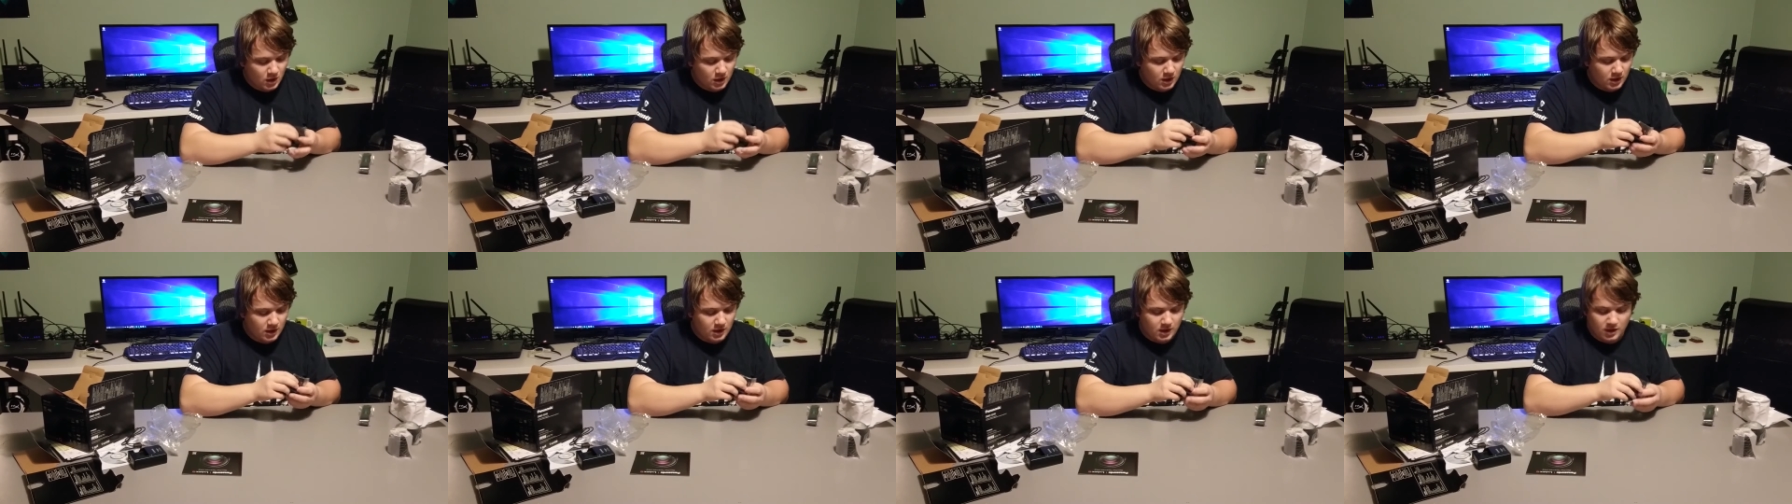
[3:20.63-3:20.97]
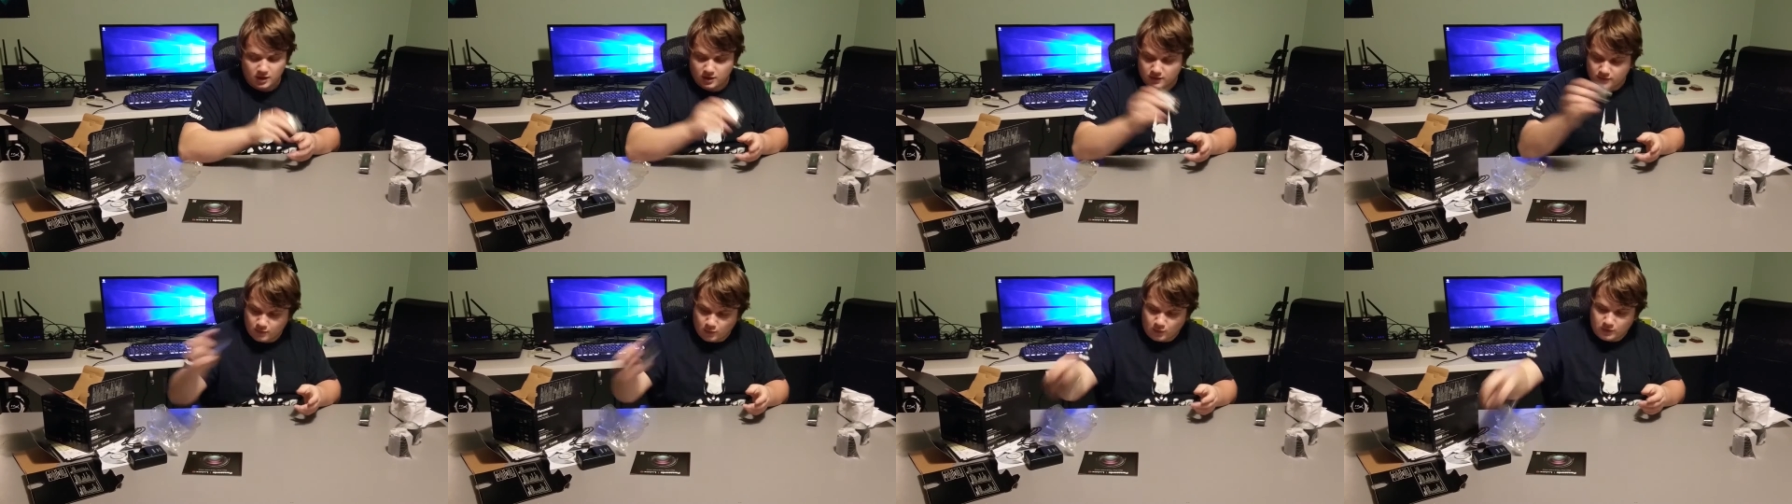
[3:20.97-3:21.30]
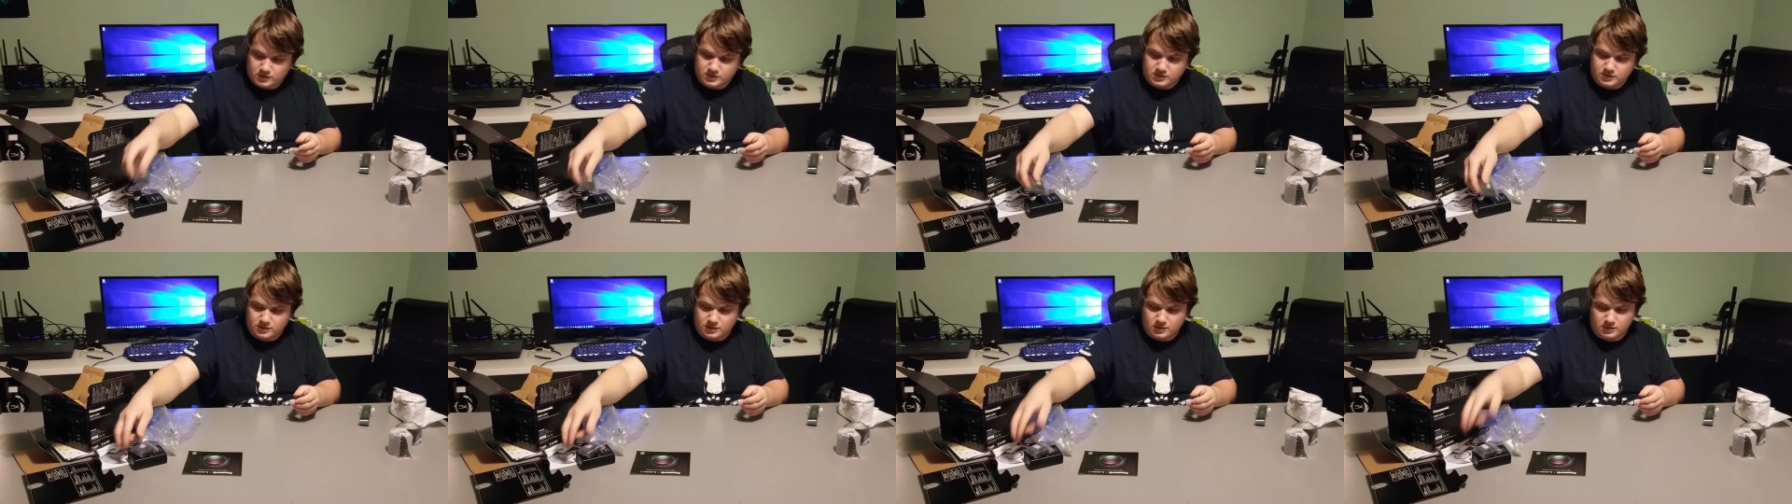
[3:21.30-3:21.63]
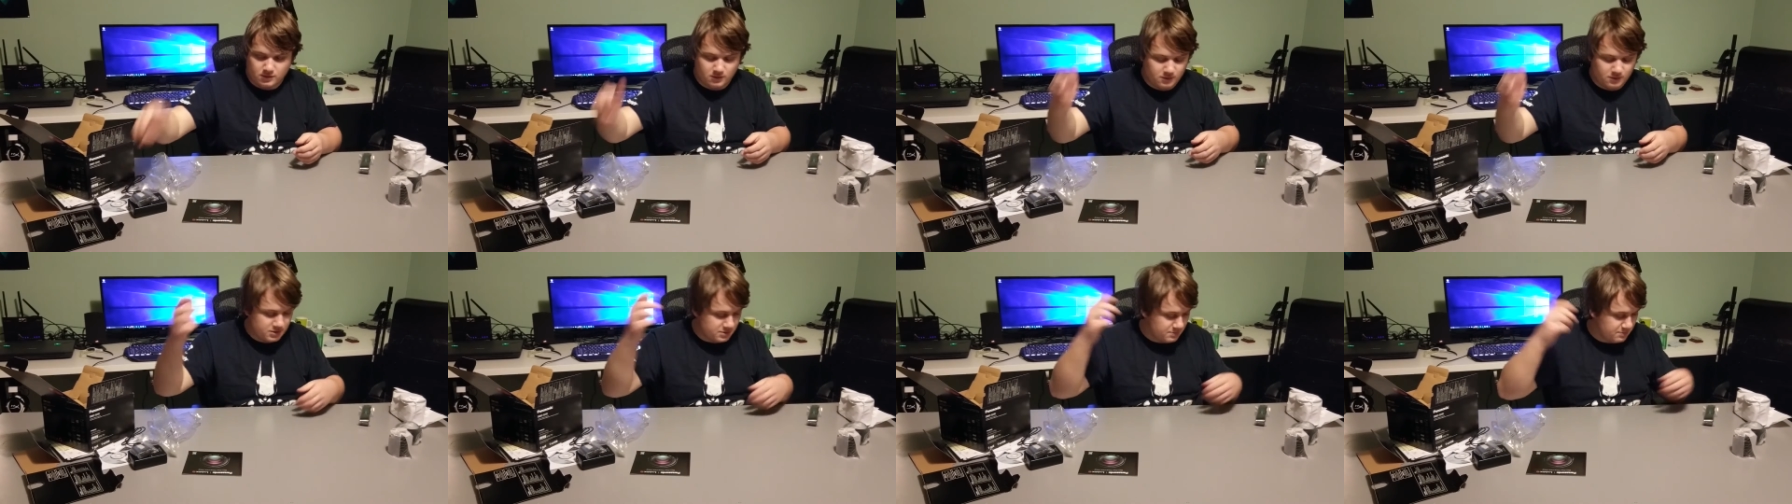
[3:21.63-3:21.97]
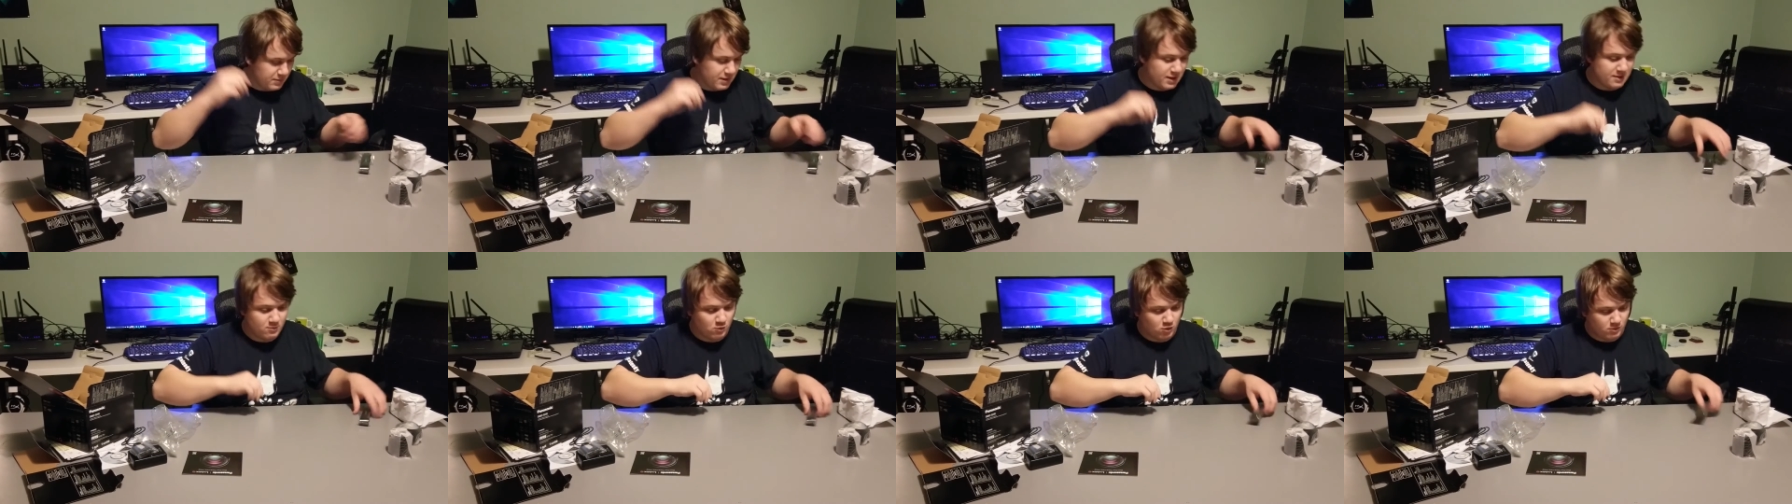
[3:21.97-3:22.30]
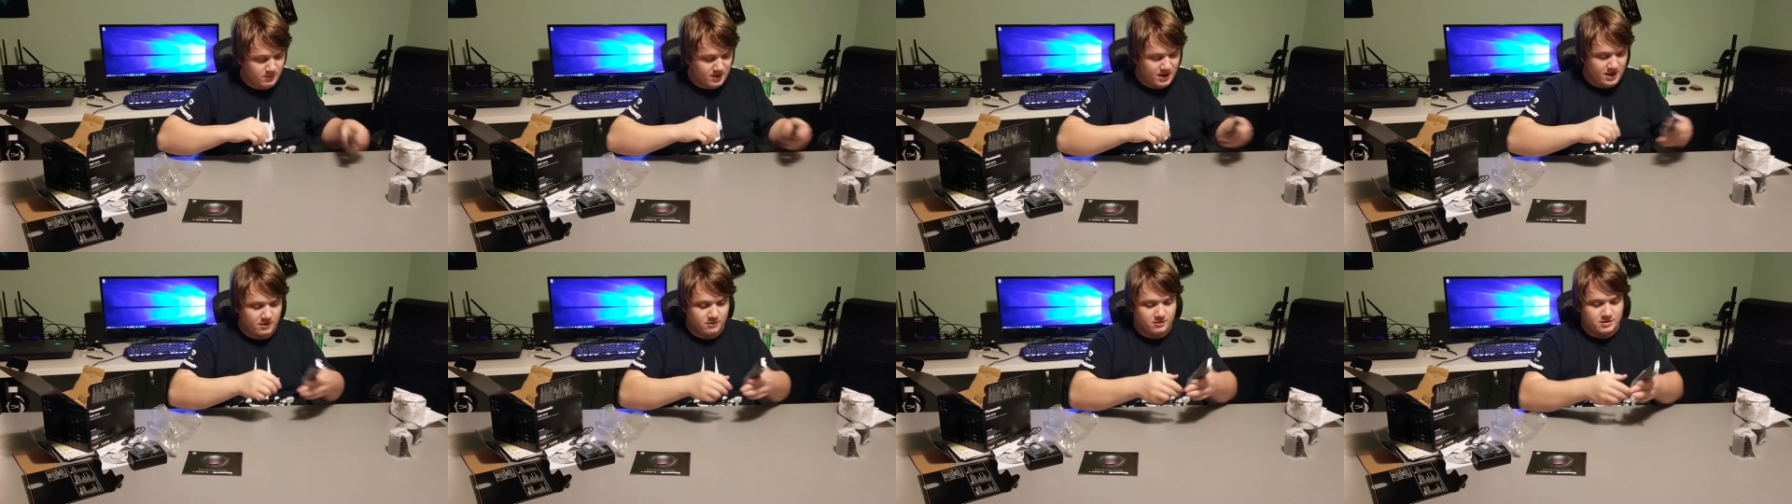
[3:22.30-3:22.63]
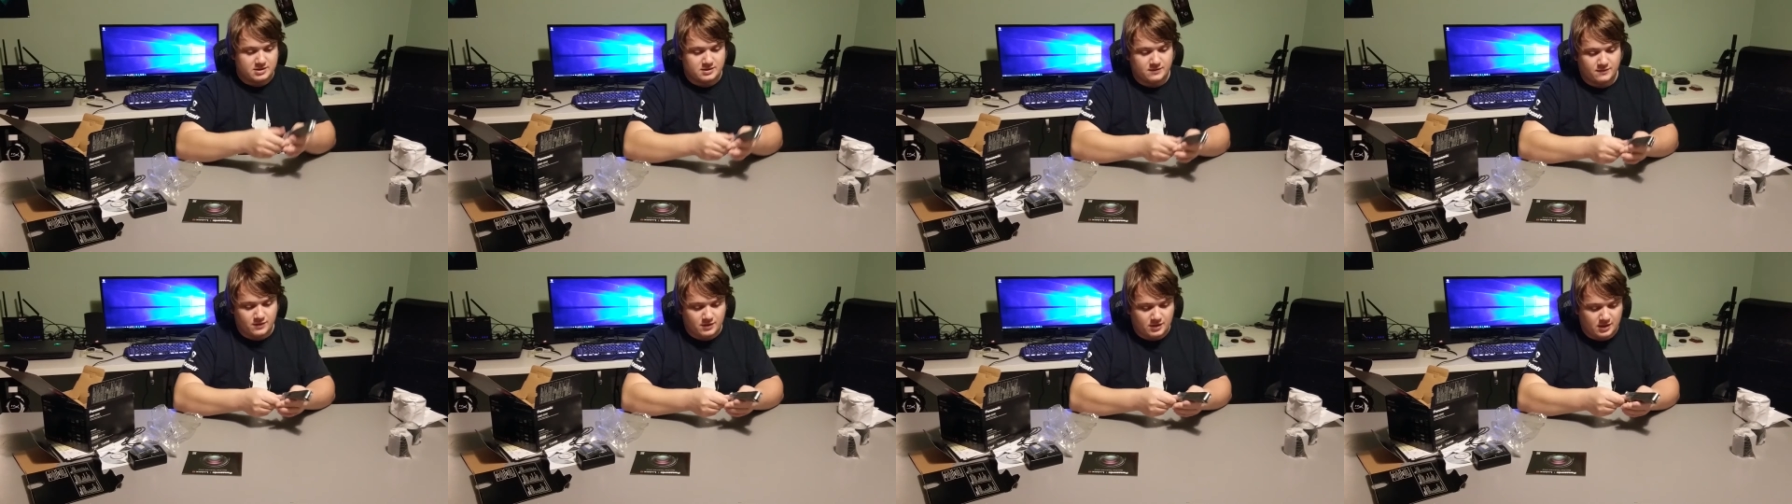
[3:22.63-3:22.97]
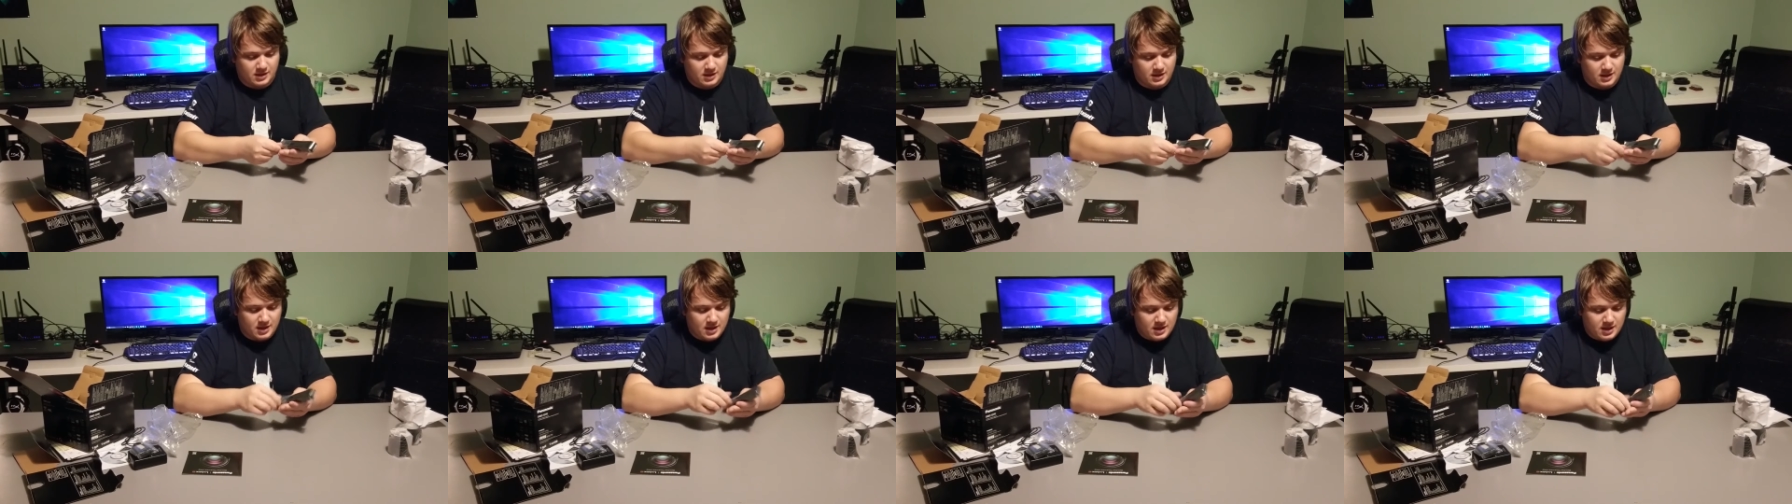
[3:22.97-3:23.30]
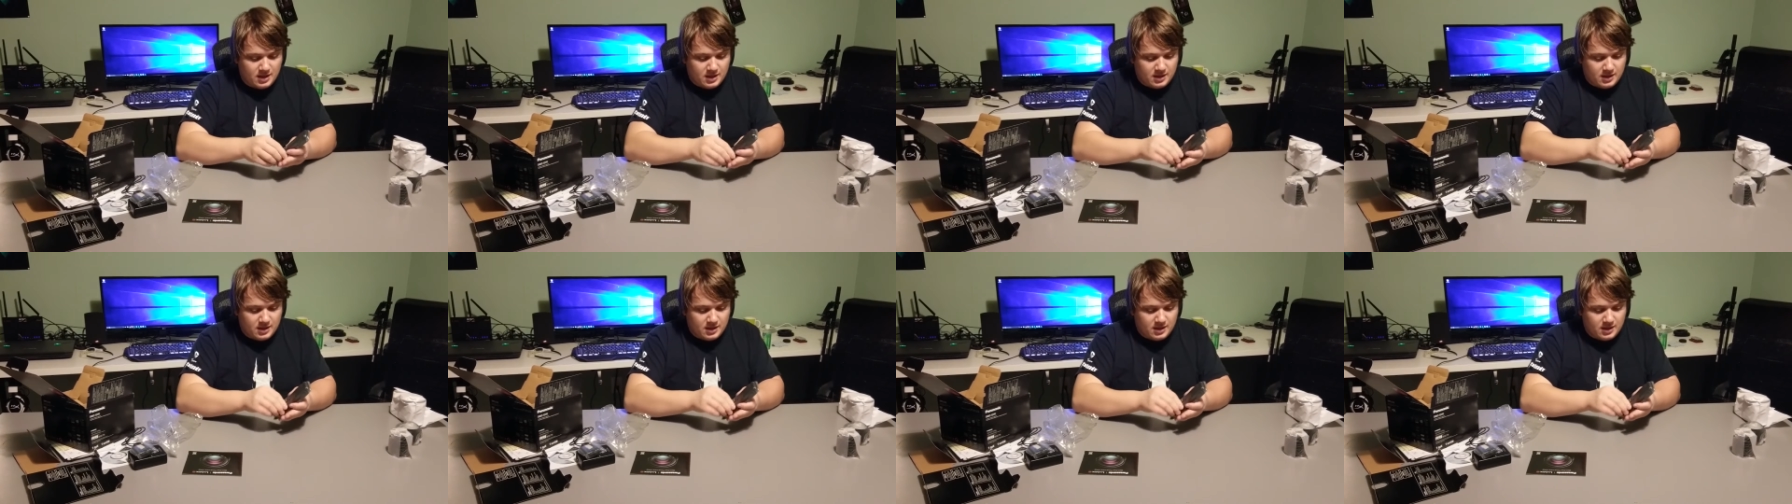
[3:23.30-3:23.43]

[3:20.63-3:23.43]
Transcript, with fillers: Uh, of course, you can always buy more batteries if you need it.